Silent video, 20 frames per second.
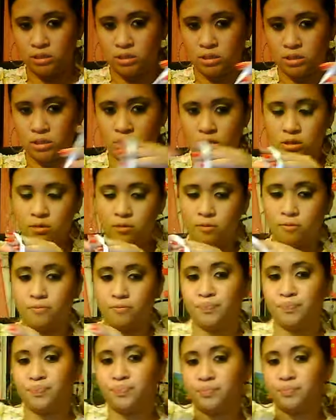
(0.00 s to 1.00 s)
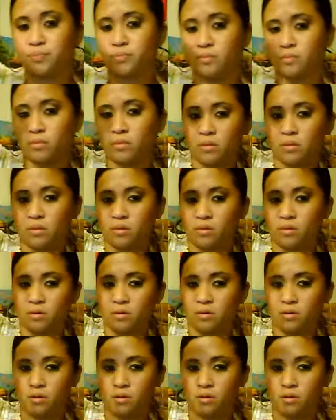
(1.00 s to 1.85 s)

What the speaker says: (no one is talking)